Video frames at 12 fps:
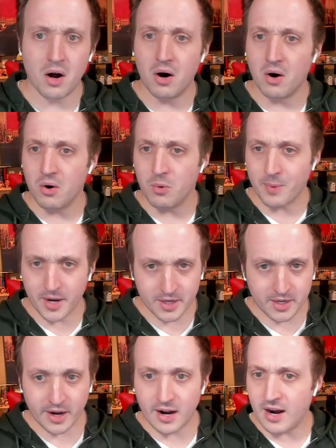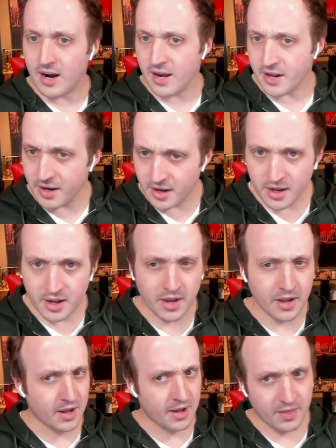Oh my god.
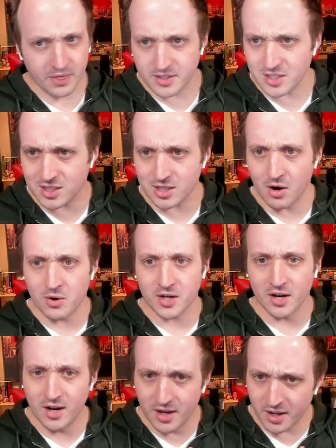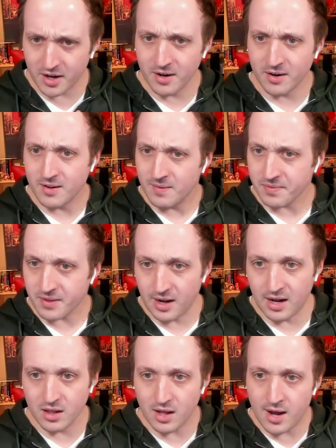This is so good.
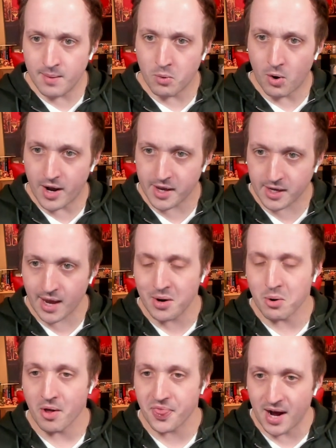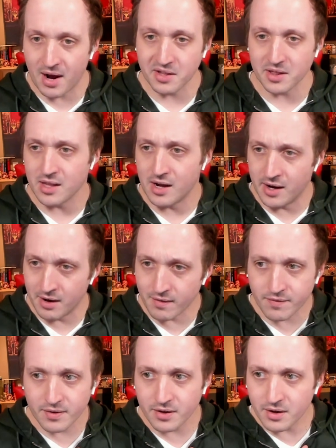L M Y K Without Love.